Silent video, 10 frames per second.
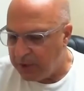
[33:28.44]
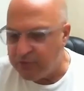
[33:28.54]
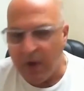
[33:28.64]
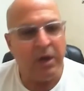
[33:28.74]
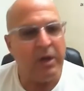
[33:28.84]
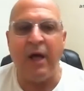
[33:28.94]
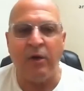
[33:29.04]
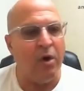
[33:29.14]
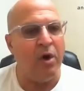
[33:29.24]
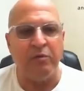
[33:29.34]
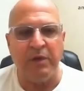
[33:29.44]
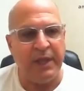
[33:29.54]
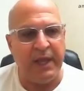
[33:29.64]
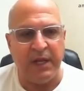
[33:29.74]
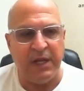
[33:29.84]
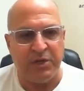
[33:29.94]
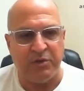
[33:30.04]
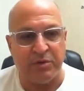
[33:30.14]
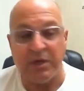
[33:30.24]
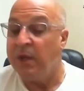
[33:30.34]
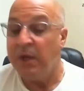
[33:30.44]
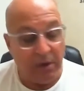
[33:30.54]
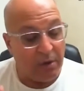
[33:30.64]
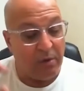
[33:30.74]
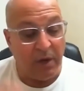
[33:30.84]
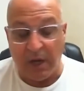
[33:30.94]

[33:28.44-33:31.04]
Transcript: drug, alcohol-related issues, you know,